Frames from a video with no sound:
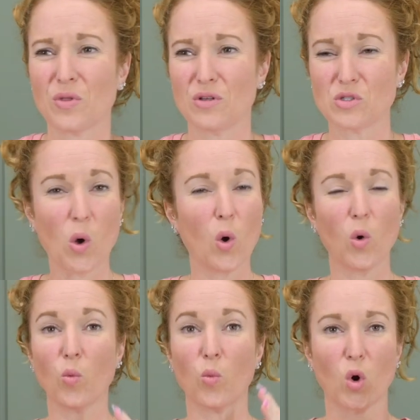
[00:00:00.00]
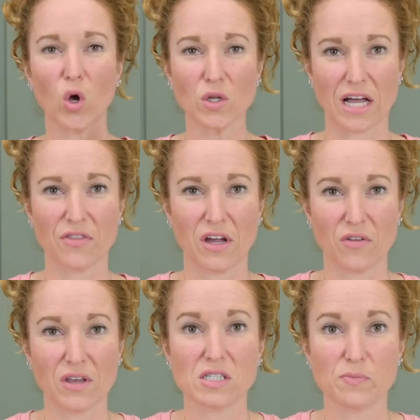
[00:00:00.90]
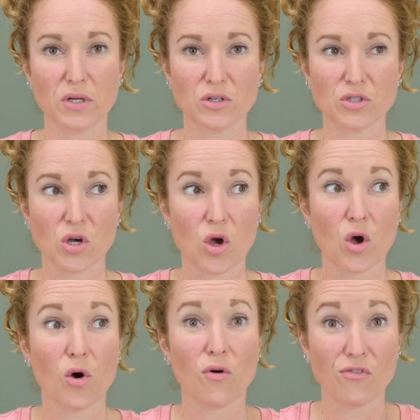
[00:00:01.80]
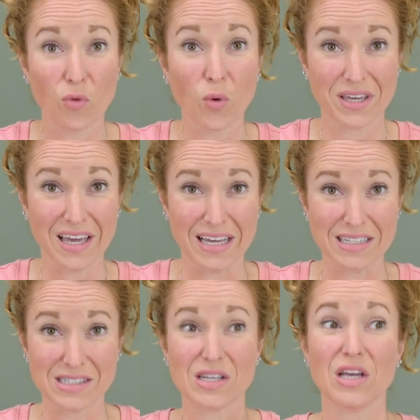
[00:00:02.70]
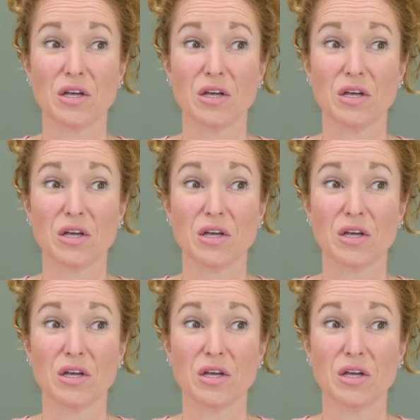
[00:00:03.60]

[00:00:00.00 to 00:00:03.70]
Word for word: this whole world out there that is built for kids.